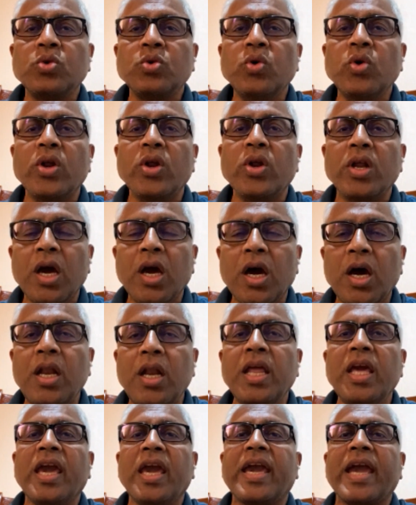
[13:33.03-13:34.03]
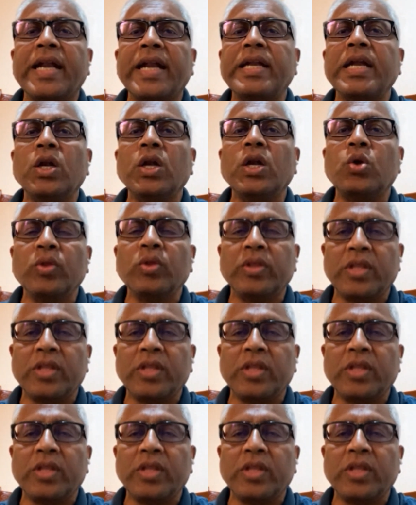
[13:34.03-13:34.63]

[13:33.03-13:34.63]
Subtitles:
to really get into